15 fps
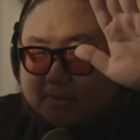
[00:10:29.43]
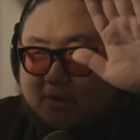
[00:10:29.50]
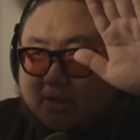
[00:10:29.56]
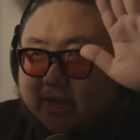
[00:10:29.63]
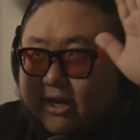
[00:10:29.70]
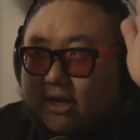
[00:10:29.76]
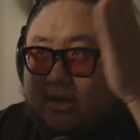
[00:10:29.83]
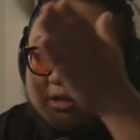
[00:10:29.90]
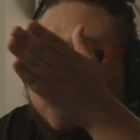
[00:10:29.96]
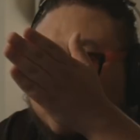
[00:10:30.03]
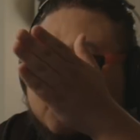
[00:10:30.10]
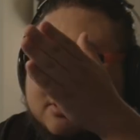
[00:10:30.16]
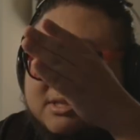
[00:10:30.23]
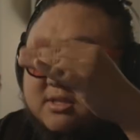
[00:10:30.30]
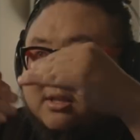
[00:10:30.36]
up the light and
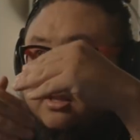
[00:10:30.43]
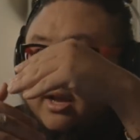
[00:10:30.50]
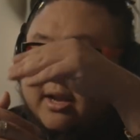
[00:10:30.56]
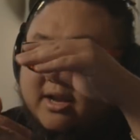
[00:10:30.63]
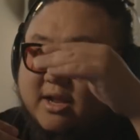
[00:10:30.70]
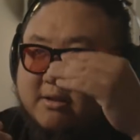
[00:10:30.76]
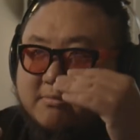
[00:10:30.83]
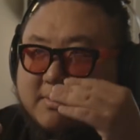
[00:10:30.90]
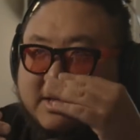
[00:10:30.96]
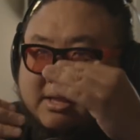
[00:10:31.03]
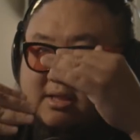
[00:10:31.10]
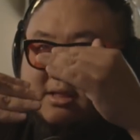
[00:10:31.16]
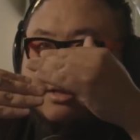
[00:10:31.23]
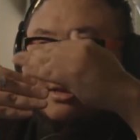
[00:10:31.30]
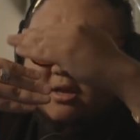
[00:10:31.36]
closing the light and
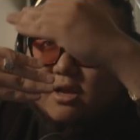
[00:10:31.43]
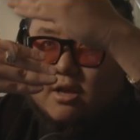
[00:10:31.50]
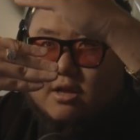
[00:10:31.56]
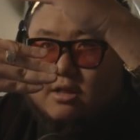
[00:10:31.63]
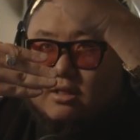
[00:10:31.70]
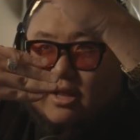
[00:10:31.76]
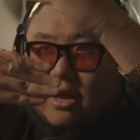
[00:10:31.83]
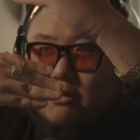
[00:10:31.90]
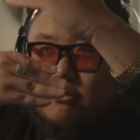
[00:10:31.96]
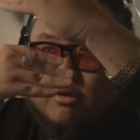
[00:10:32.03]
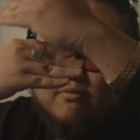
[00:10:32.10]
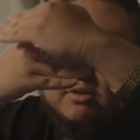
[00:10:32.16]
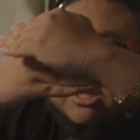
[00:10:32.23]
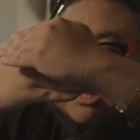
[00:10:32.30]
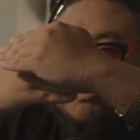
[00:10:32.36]
making the light
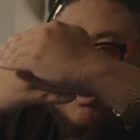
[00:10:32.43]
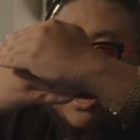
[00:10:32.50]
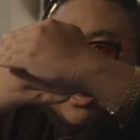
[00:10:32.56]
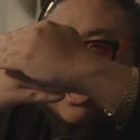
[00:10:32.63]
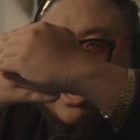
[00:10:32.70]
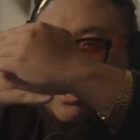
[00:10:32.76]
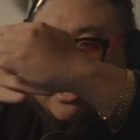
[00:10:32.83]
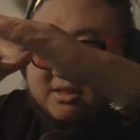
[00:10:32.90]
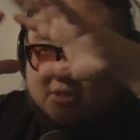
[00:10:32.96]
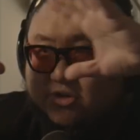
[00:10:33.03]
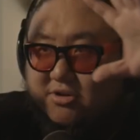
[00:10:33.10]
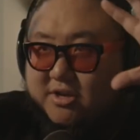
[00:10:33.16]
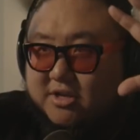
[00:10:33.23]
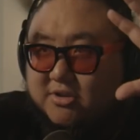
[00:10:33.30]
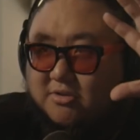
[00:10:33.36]
more of a spotlight and
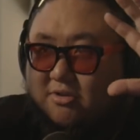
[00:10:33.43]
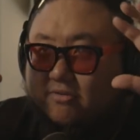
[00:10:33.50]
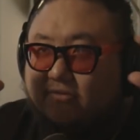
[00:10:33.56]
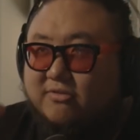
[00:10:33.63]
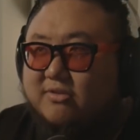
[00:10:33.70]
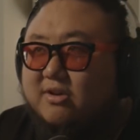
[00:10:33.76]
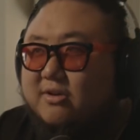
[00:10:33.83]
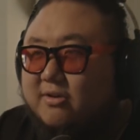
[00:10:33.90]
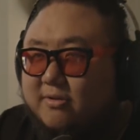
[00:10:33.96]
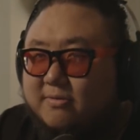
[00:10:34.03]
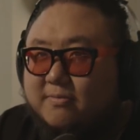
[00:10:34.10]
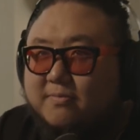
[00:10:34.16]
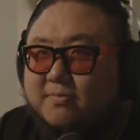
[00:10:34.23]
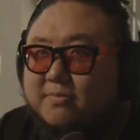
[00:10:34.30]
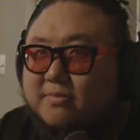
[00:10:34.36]
turning into an
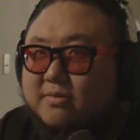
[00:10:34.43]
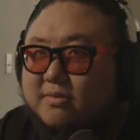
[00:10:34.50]
infill.